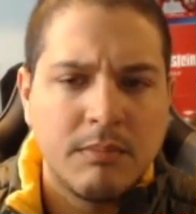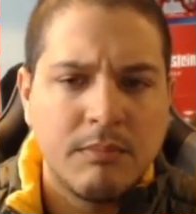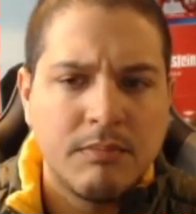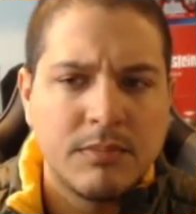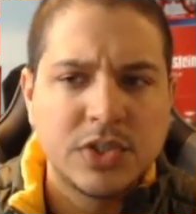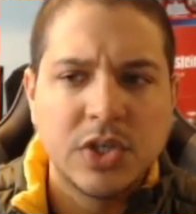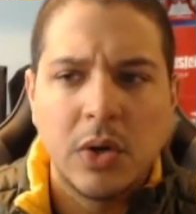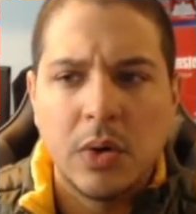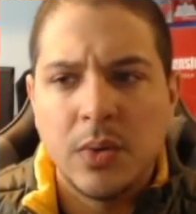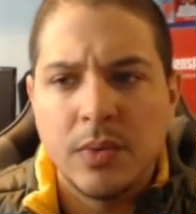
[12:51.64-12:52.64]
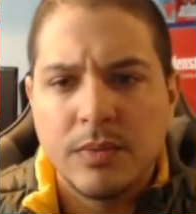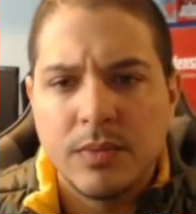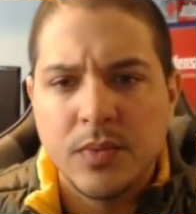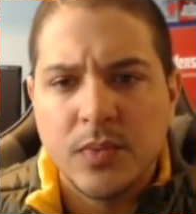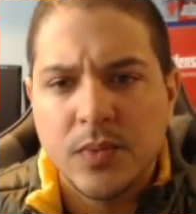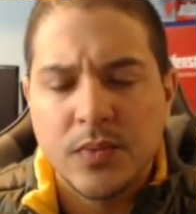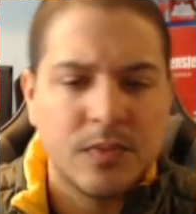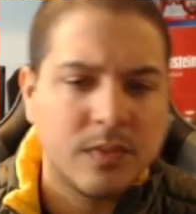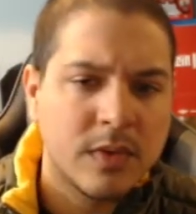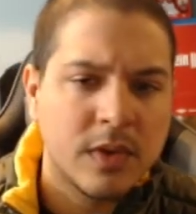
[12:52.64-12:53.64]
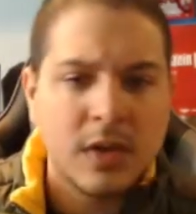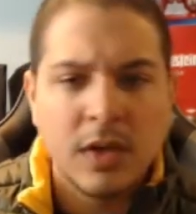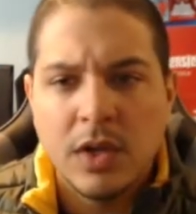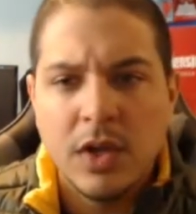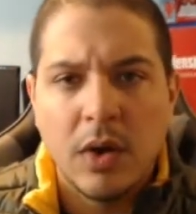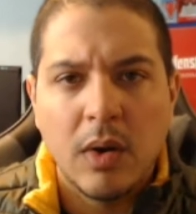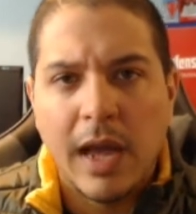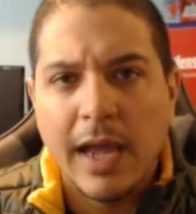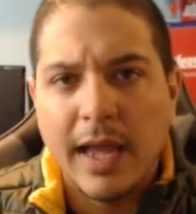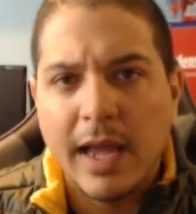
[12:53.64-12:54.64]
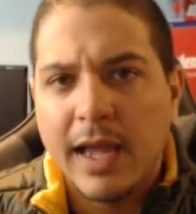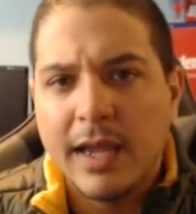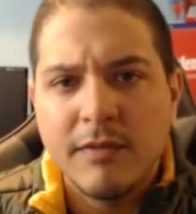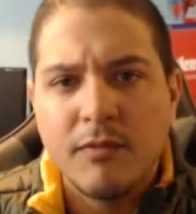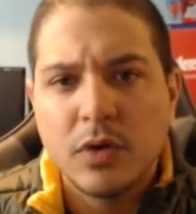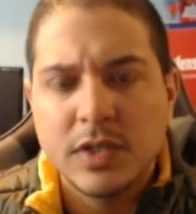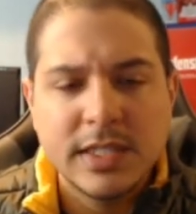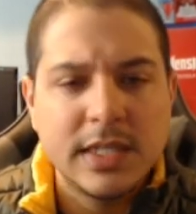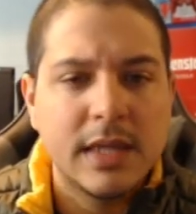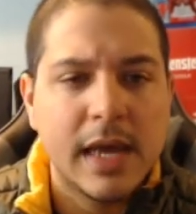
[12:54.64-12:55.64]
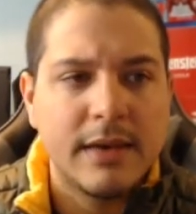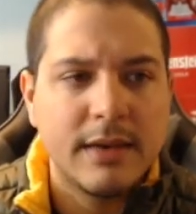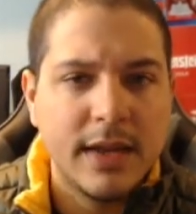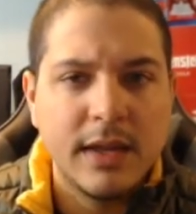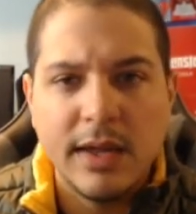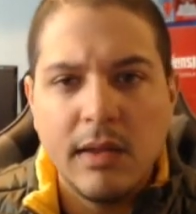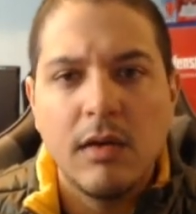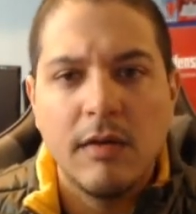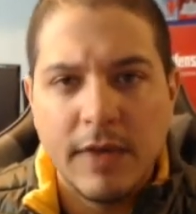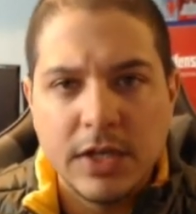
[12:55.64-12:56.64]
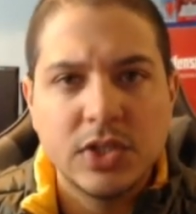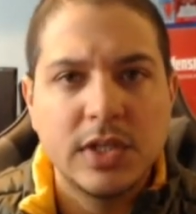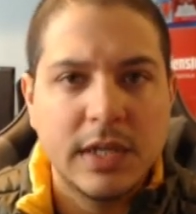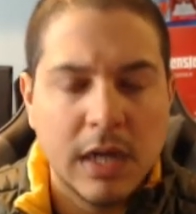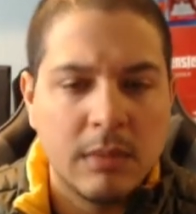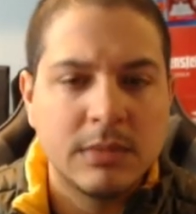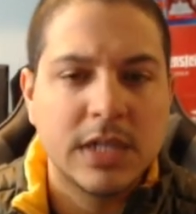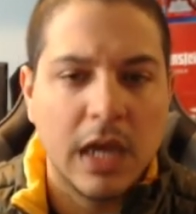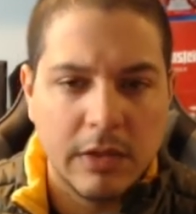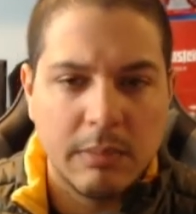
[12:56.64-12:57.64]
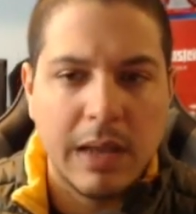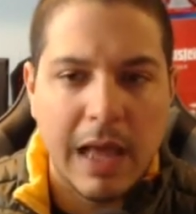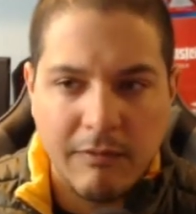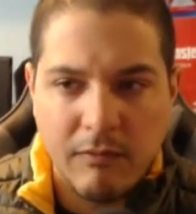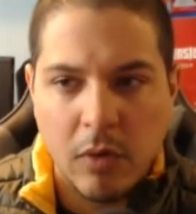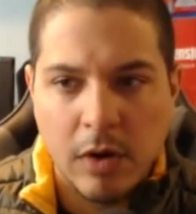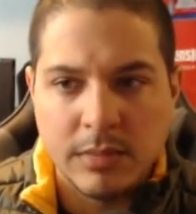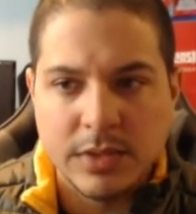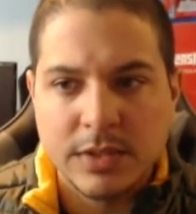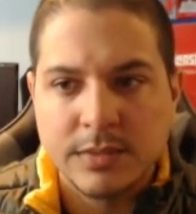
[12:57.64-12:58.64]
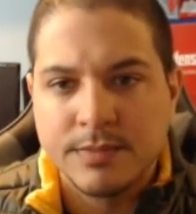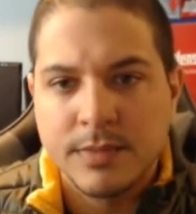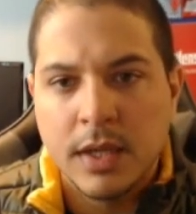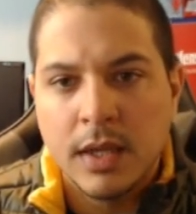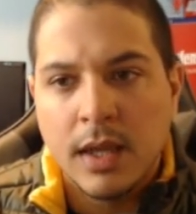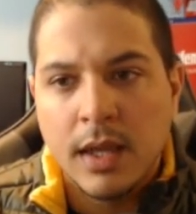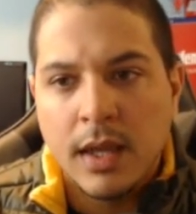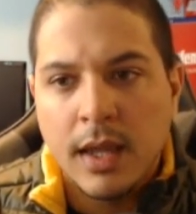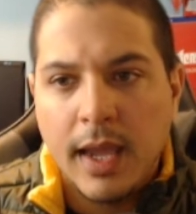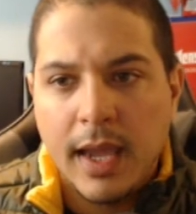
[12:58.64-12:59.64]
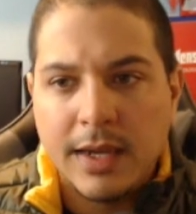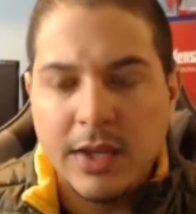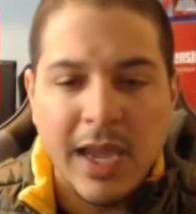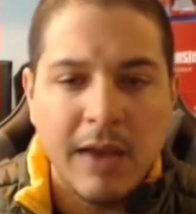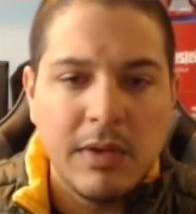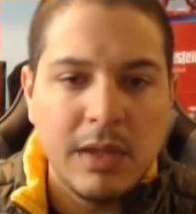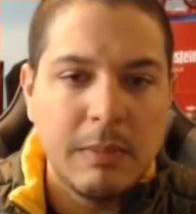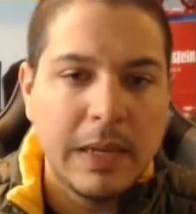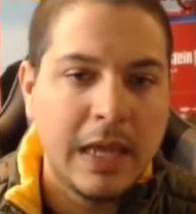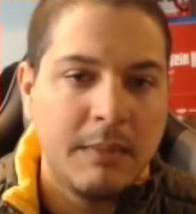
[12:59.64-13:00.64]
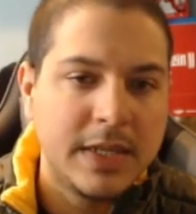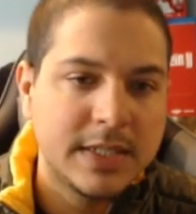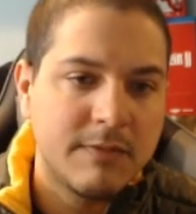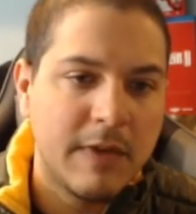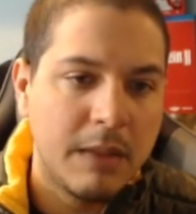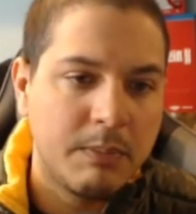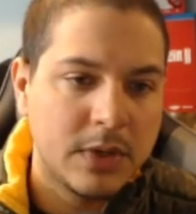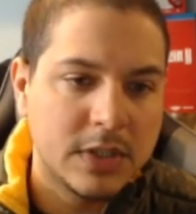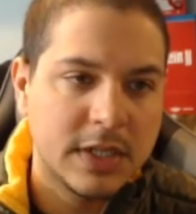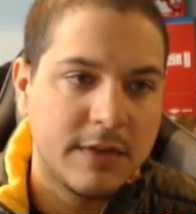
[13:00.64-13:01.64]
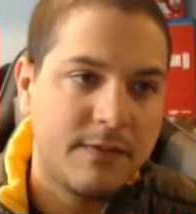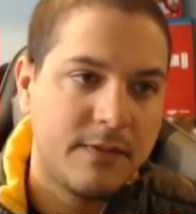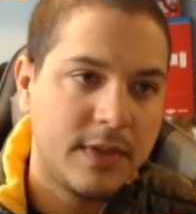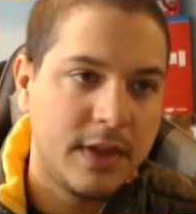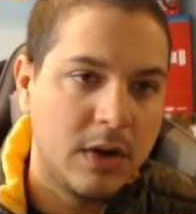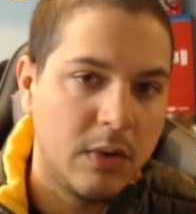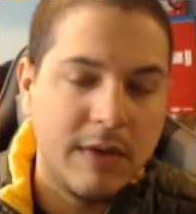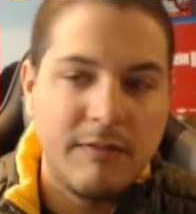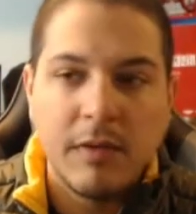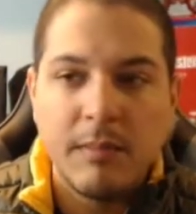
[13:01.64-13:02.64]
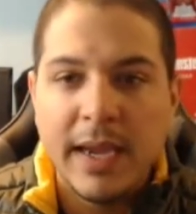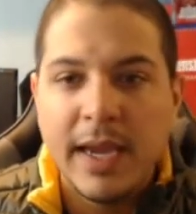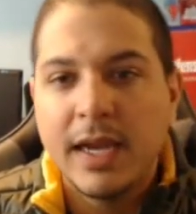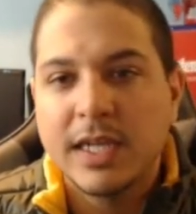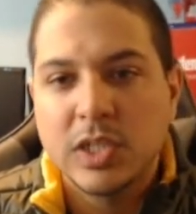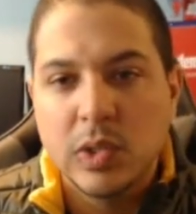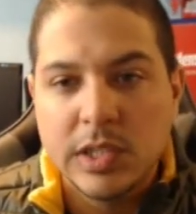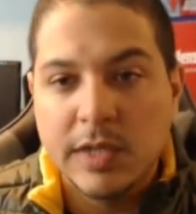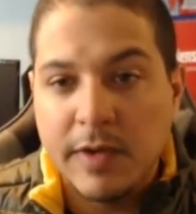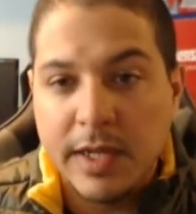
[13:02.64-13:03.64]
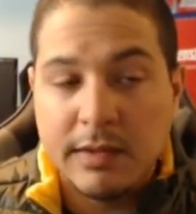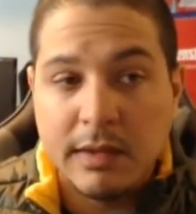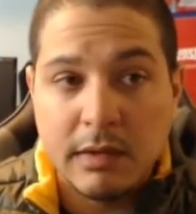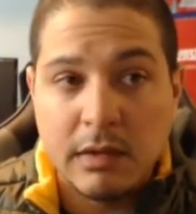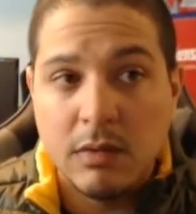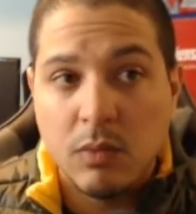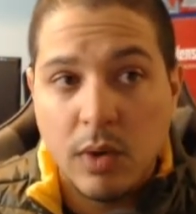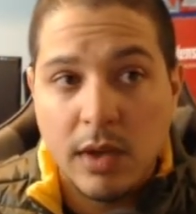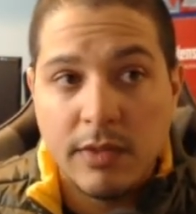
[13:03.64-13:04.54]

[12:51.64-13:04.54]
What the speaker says: So, I can foresee that it'll eventually come to other platforms. And you can't really blame these developers if they're making an exclusivity deal with